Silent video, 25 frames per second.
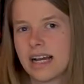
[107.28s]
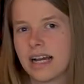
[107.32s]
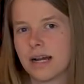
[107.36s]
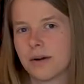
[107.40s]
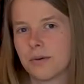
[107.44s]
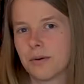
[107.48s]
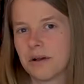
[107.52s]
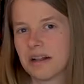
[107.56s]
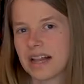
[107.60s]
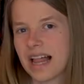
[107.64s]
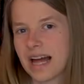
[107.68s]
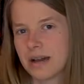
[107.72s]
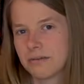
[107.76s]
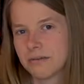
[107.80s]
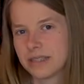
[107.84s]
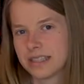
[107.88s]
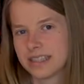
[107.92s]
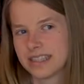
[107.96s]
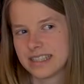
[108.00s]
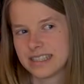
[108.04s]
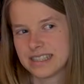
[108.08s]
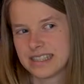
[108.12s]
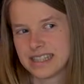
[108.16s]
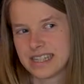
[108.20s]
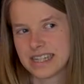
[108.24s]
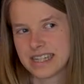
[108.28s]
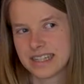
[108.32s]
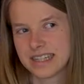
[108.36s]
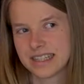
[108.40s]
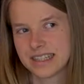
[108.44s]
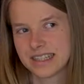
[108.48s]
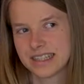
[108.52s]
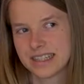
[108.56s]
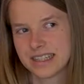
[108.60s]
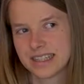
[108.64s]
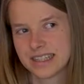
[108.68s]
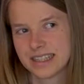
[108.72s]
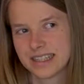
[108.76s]
was
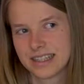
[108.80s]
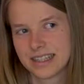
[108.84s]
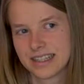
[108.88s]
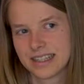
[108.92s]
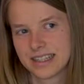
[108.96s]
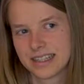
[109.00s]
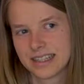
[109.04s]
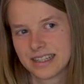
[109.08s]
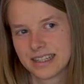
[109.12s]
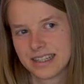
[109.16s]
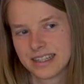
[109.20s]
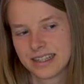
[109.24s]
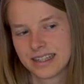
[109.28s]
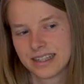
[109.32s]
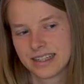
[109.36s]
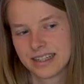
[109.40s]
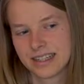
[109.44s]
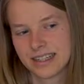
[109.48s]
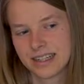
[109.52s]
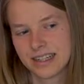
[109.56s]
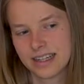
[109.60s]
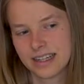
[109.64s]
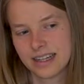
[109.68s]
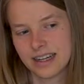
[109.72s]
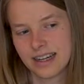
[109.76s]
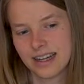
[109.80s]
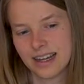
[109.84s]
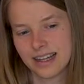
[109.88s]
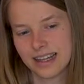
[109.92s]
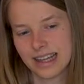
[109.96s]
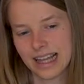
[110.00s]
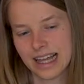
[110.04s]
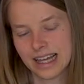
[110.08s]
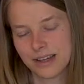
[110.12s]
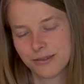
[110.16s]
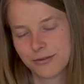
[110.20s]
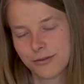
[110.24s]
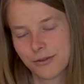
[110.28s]
sitting at
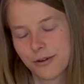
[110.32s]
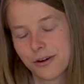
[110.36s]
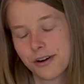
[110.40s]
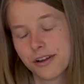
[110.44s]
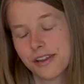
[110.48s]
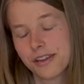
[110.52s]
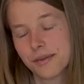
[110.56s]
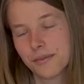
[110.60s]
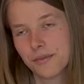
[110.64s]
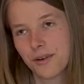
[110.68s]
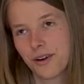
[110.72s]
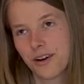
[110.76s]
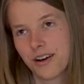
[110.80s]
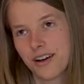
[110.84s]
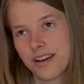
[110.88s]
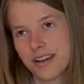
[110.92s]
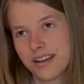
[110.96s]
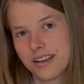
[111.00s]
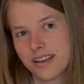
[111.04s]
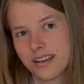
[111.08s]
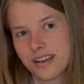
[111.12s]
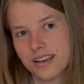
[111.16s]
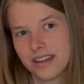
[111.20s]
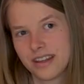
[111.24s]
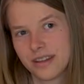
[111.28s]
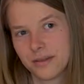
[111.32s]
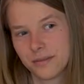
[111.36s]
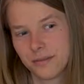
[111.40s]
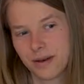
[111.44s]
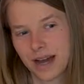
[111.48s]
like 4 in the